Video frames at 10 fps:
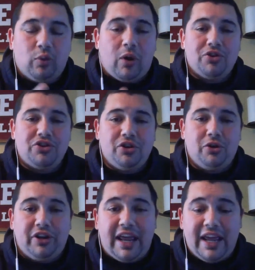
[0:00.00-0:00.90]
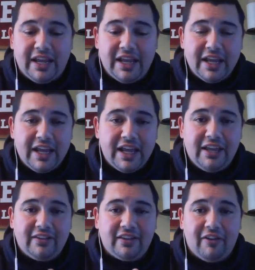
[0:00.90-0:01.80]
what I want you to do today
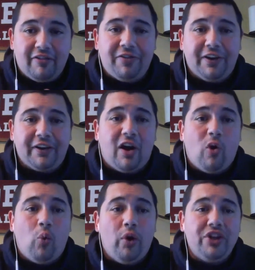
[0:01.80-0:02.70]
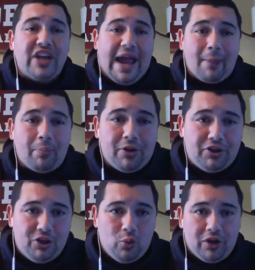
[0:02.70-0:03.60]
is figure out which app
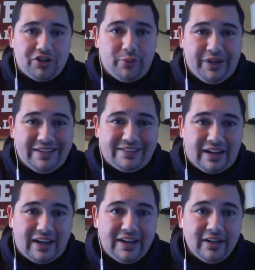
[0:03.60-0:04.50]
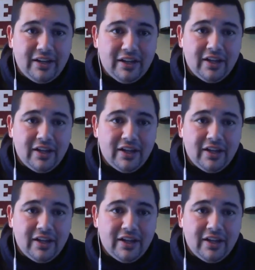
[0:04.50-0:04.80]
you want to redesign.